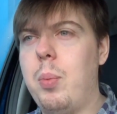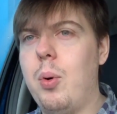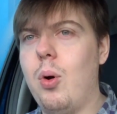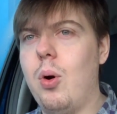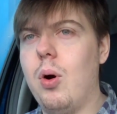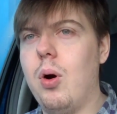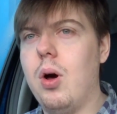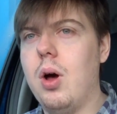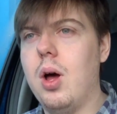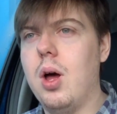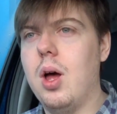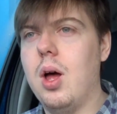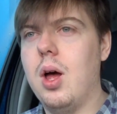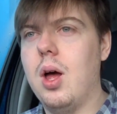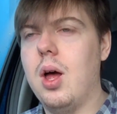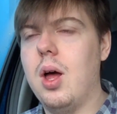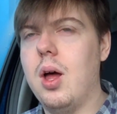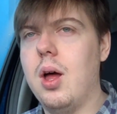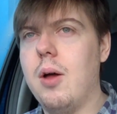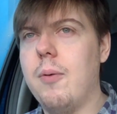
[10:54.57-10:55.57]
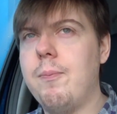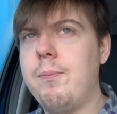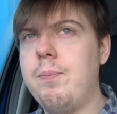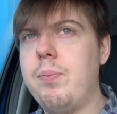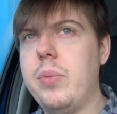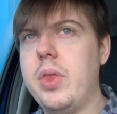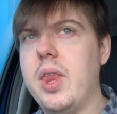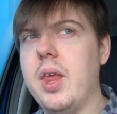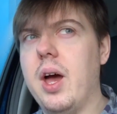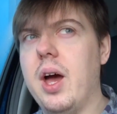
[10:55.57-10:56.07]
But
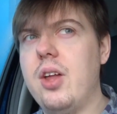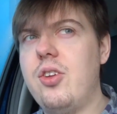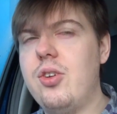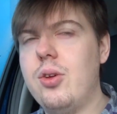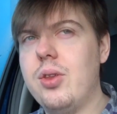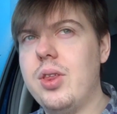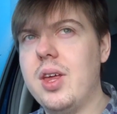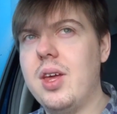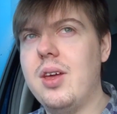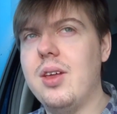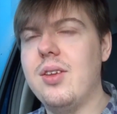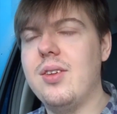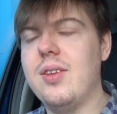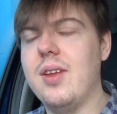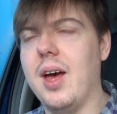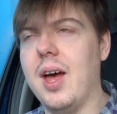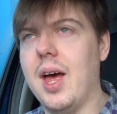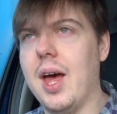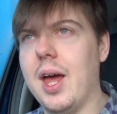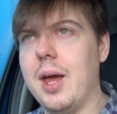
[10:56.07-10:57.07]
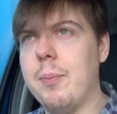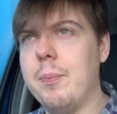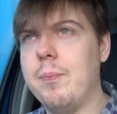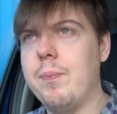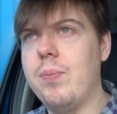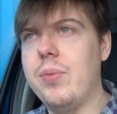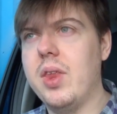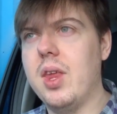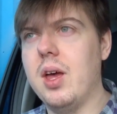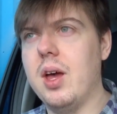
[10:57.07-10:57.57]
I do think it's time,
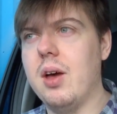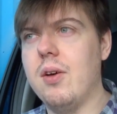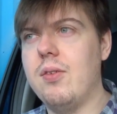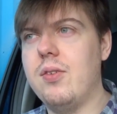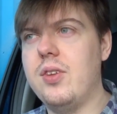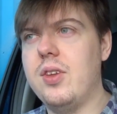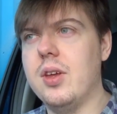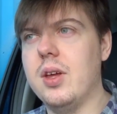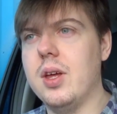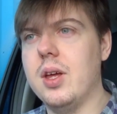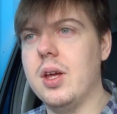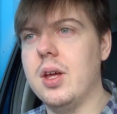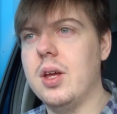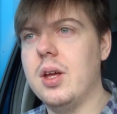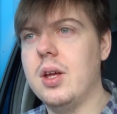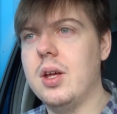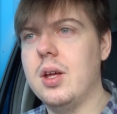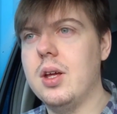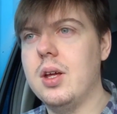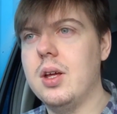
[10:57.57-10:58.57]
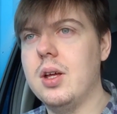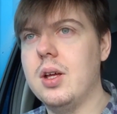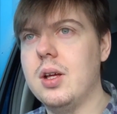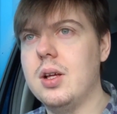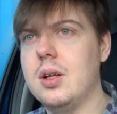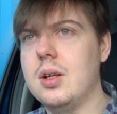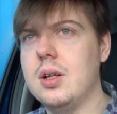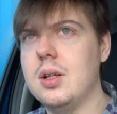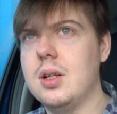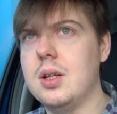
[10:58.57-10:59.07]
after
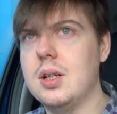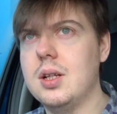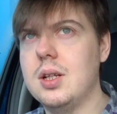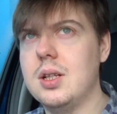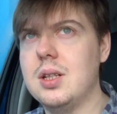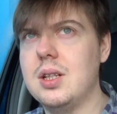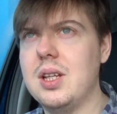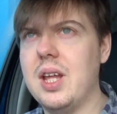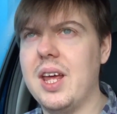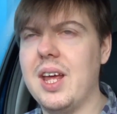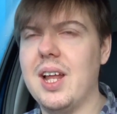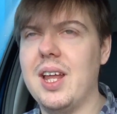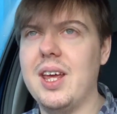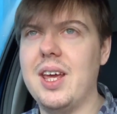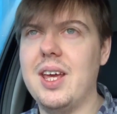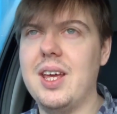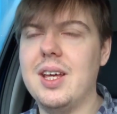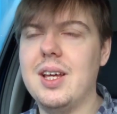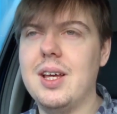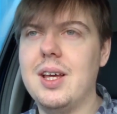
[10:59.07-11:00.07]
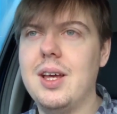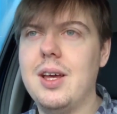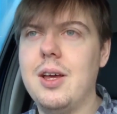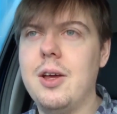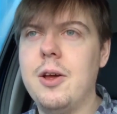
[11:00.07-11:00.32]
nearly